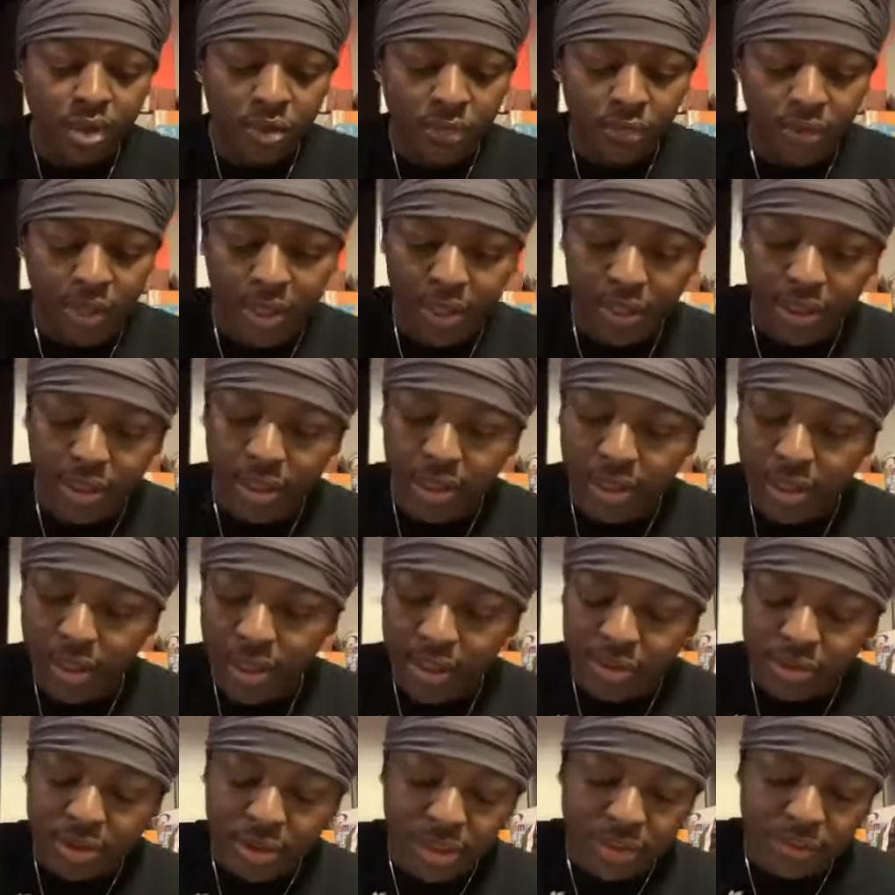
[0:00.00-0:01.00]
Right?
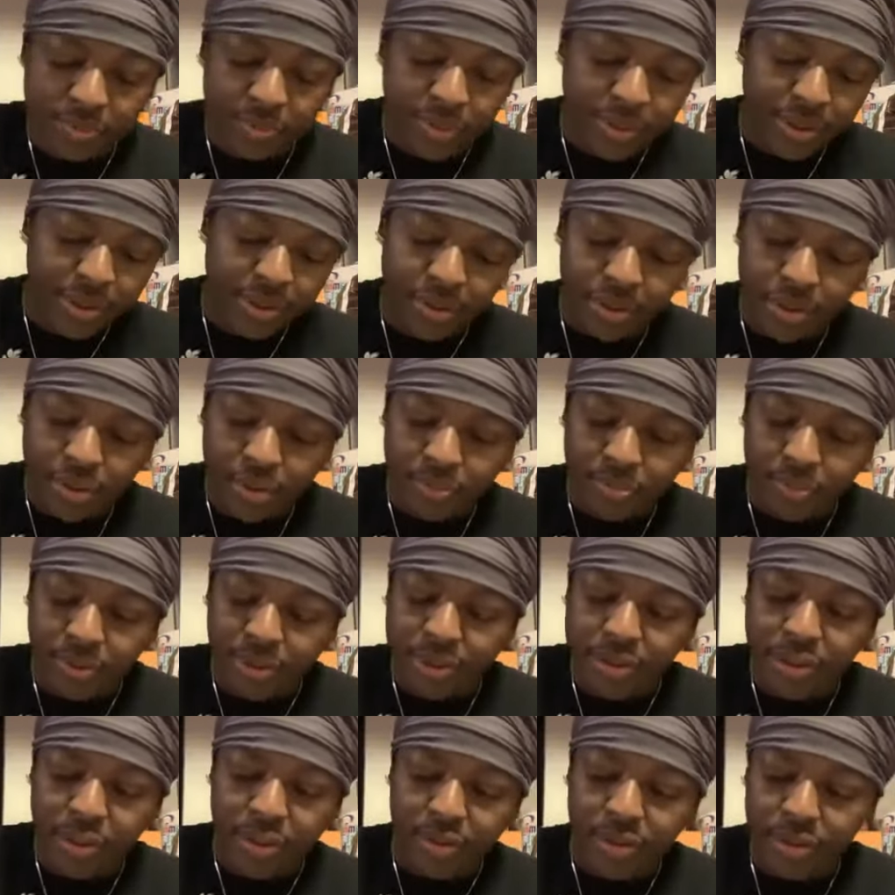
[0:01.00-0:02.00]
So let's bring
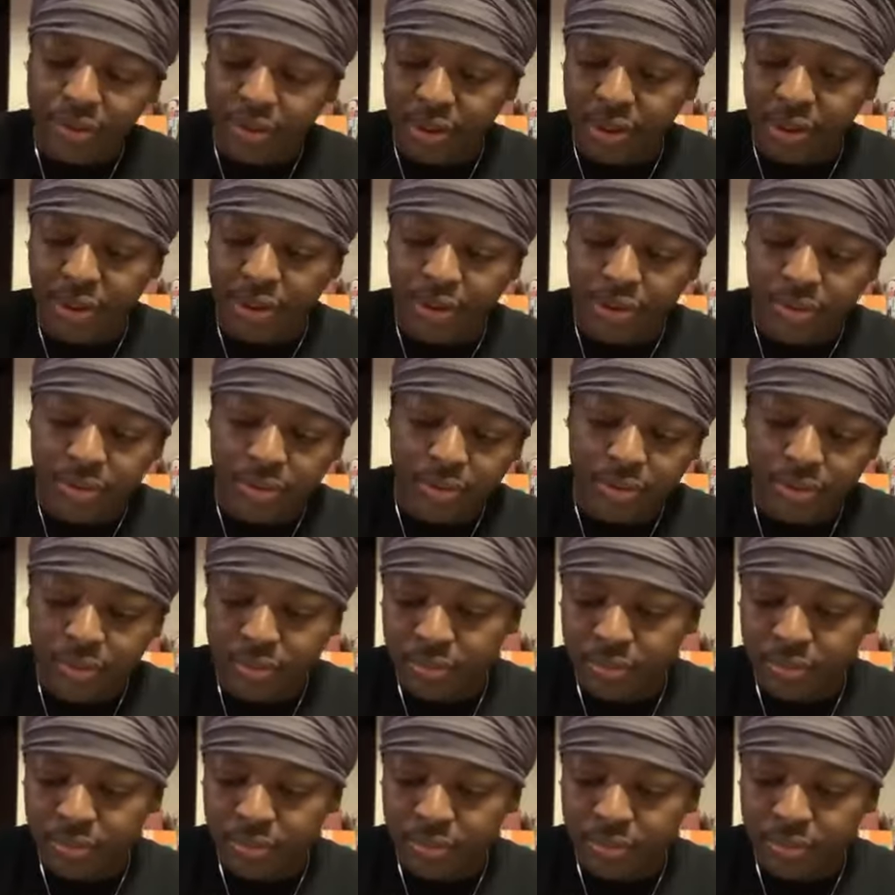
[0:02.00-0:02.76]
bring this out in Ezekiel.